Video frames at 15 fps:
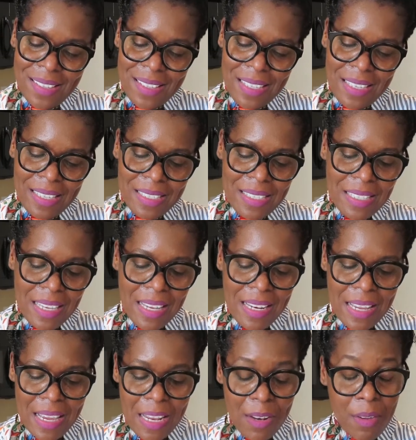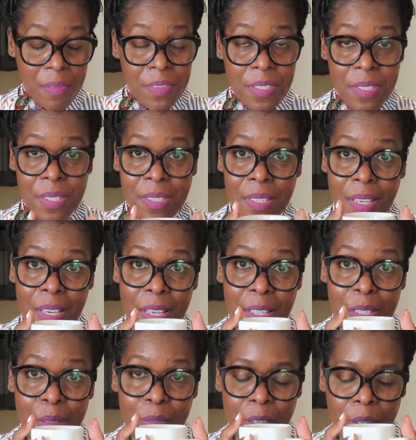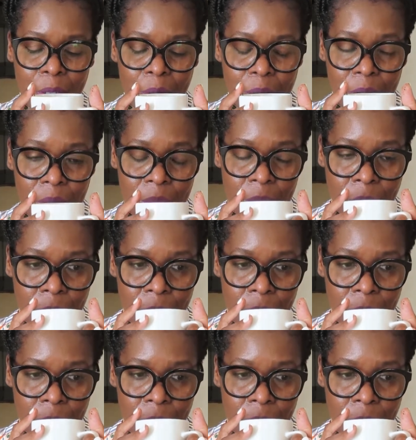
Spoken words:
Like I said, I love this tea. It's very good.